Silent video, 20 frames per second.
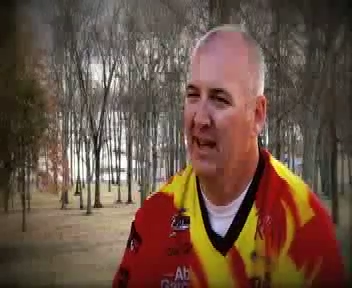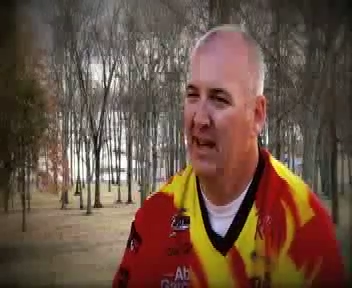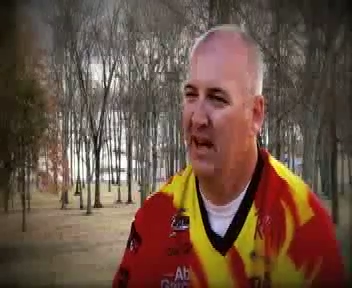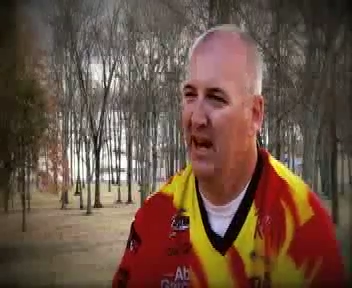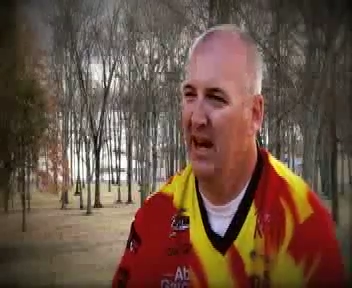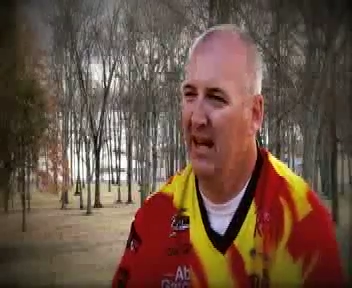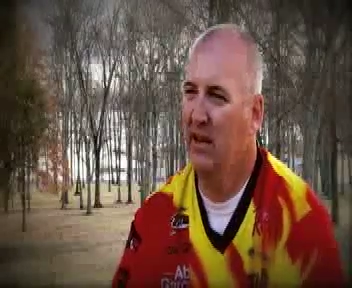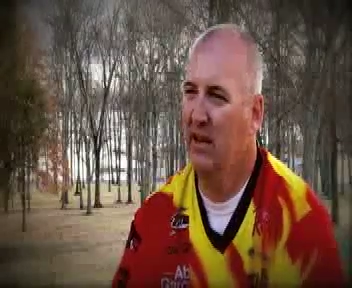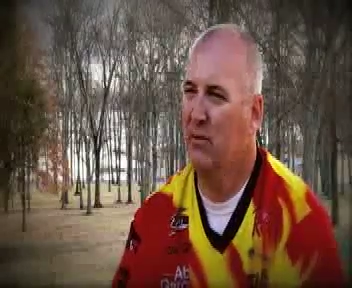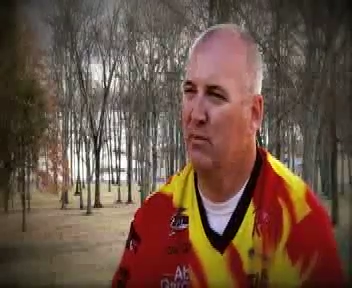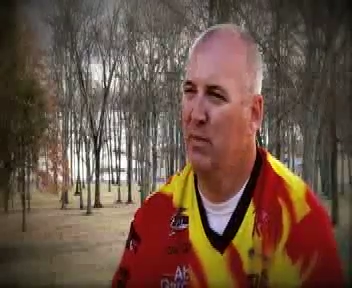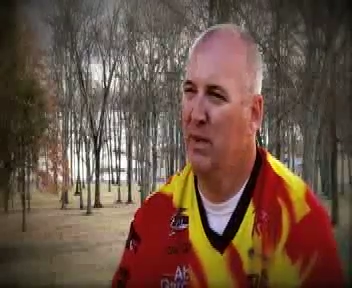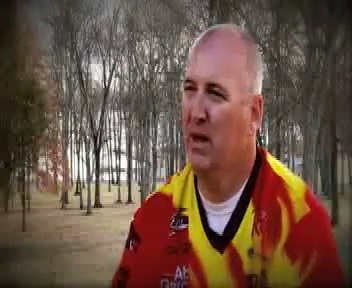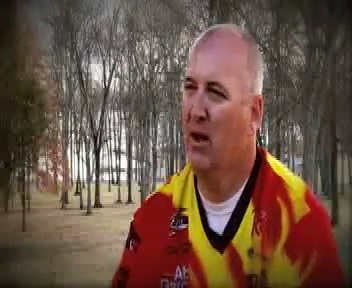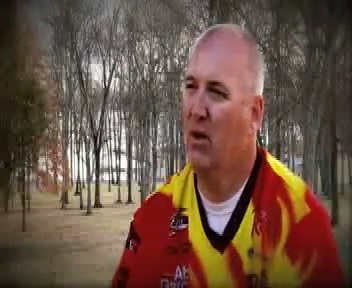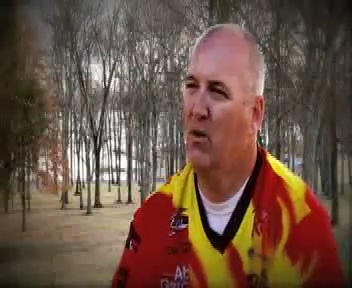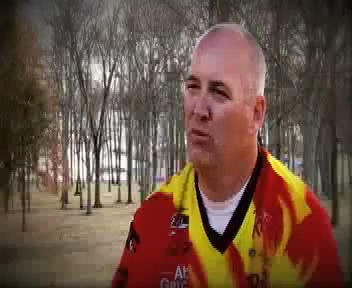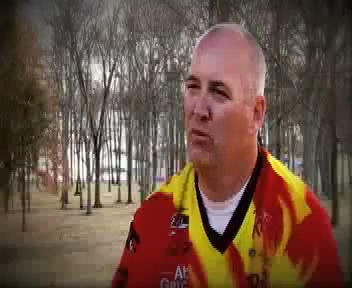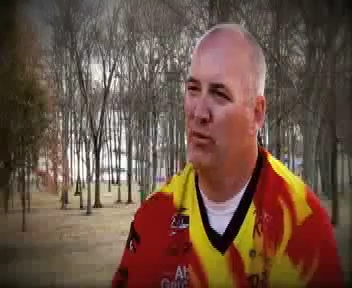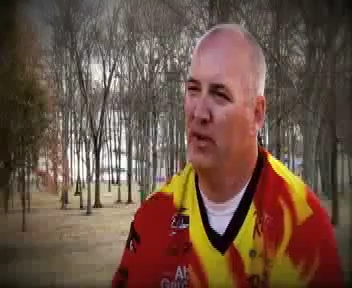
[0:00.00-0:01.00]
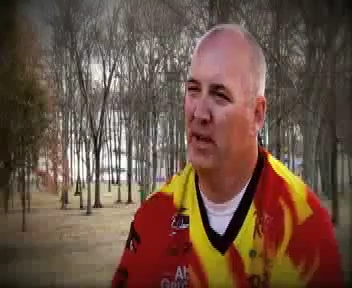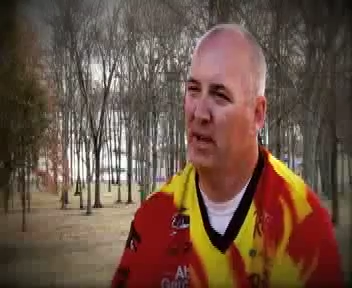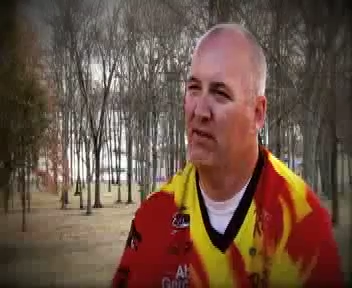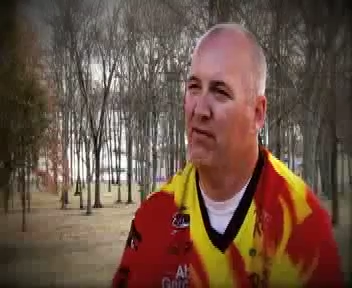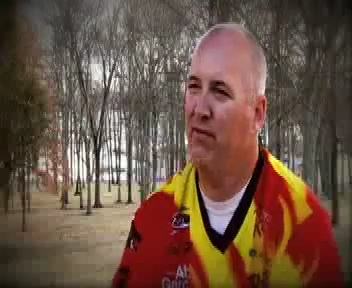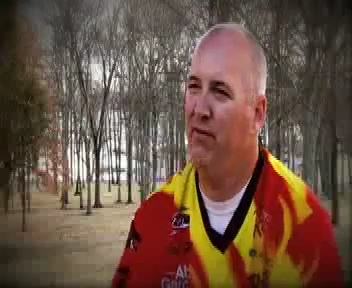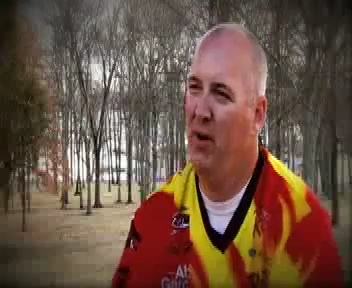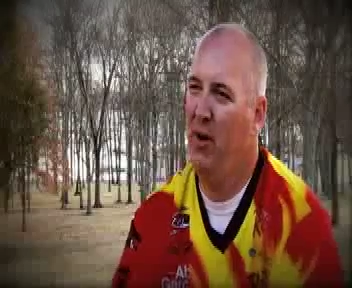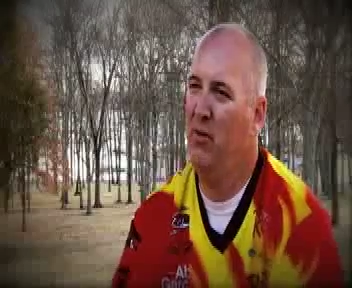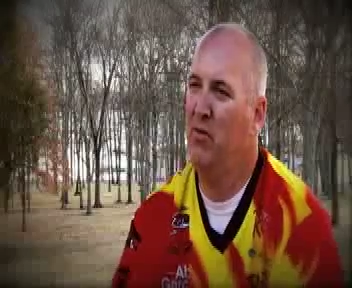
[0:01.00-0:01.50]
It had this big old thick
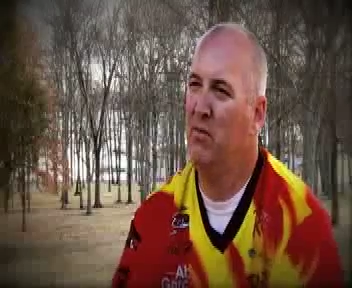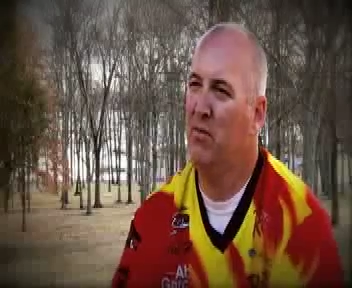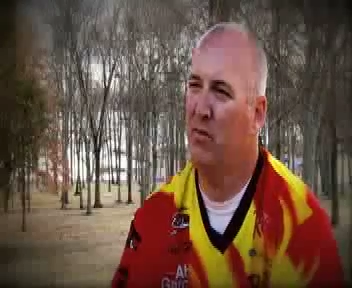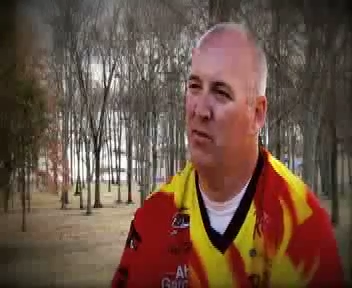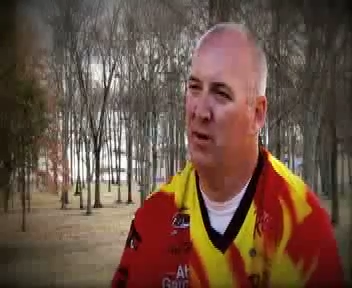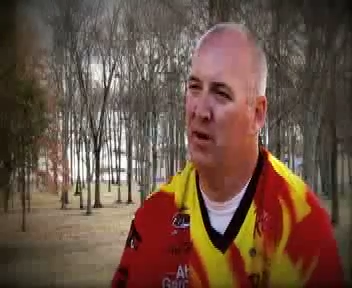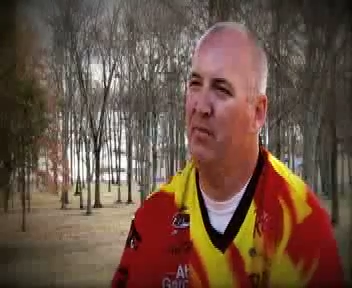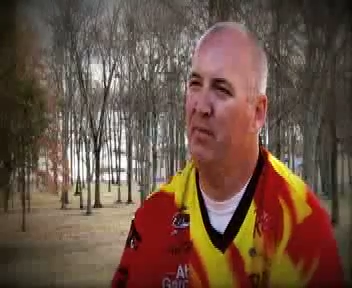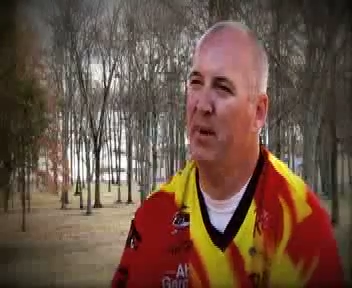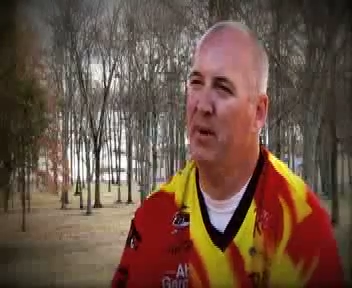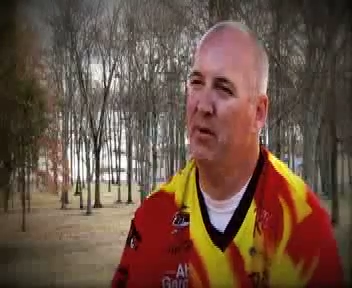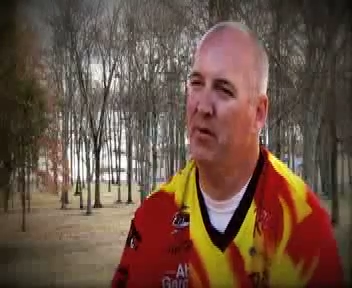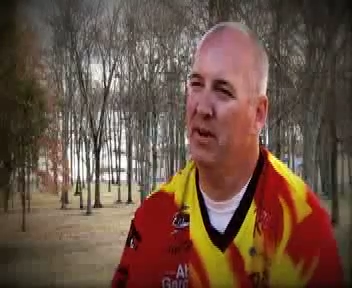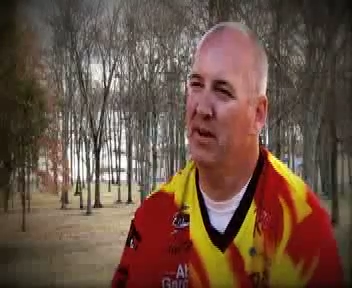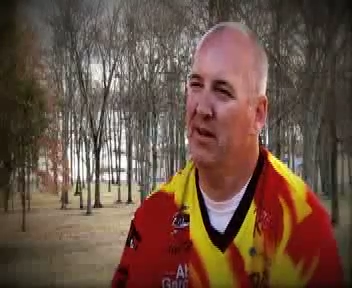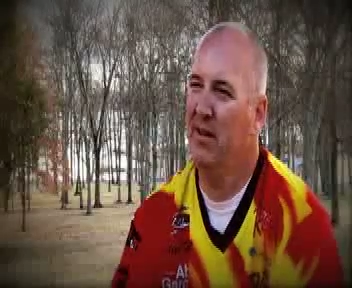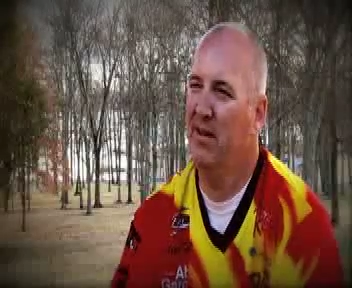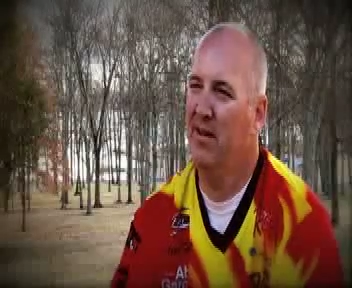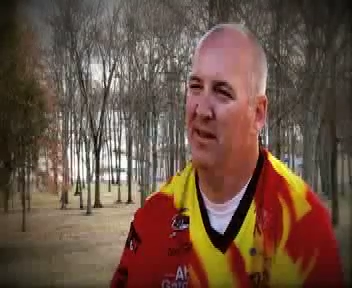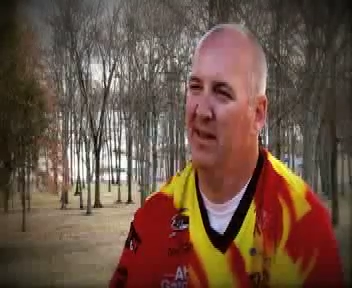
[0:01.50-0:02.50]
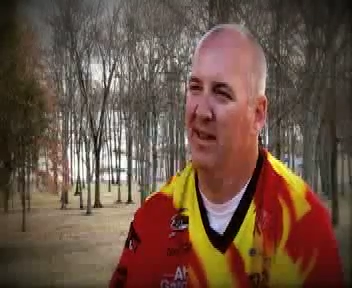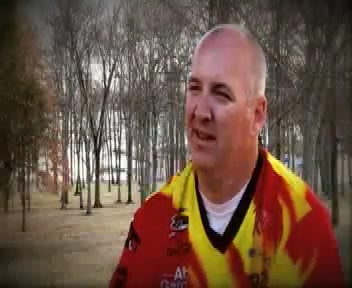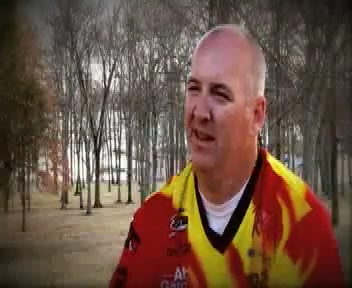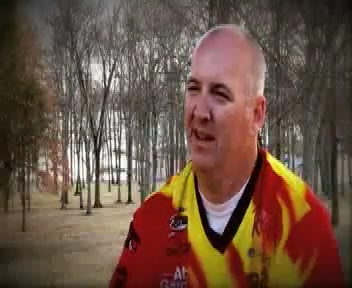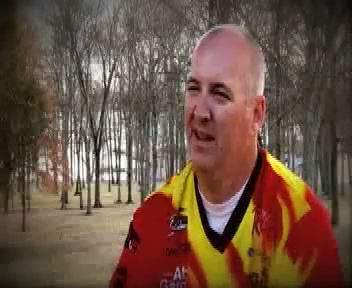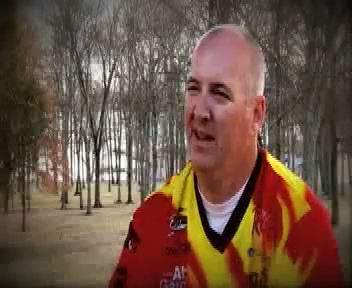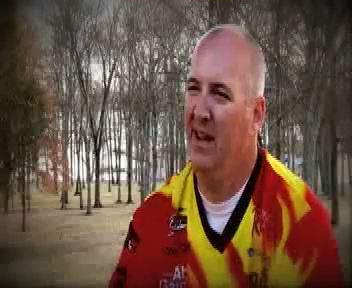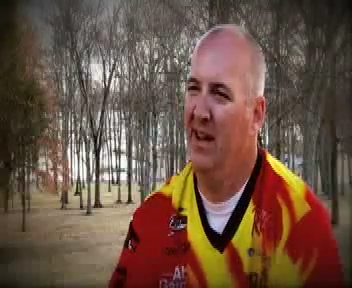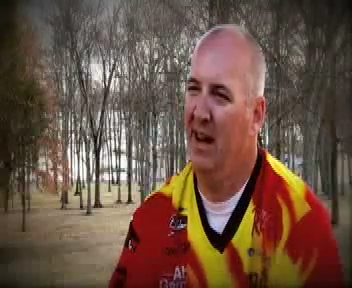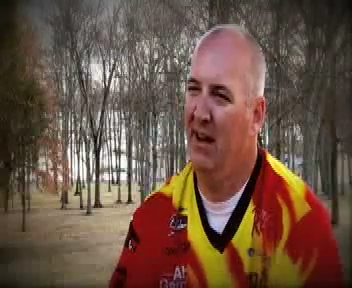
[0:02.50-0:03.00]
foam grip on it.